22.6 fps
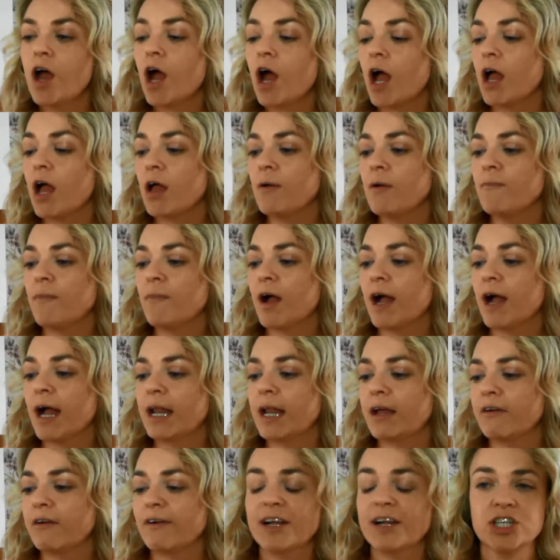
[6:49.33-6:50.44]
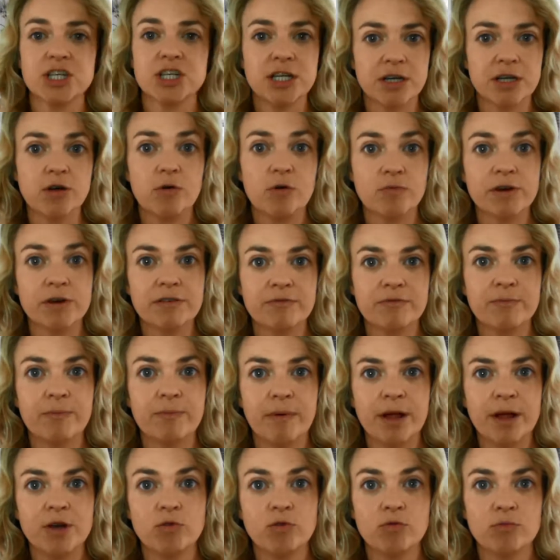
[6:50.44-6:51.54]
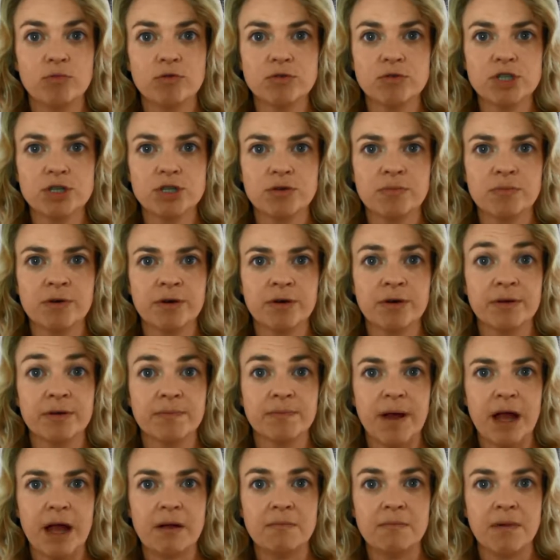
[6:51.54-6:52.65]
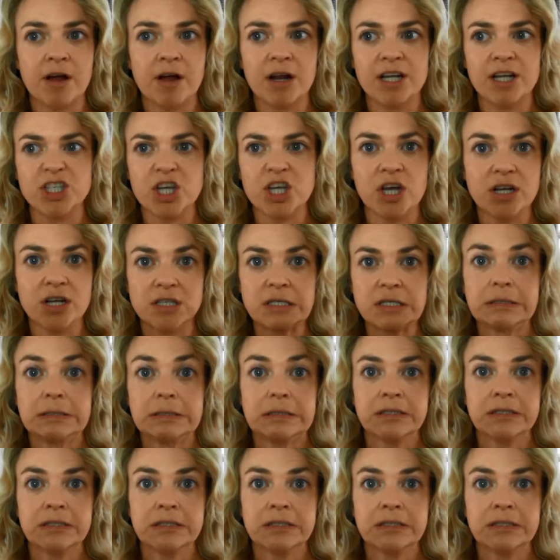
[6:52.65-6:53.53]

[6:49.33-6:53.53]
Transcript: And I've actually got rid of my normal Shumura eyelash curlers,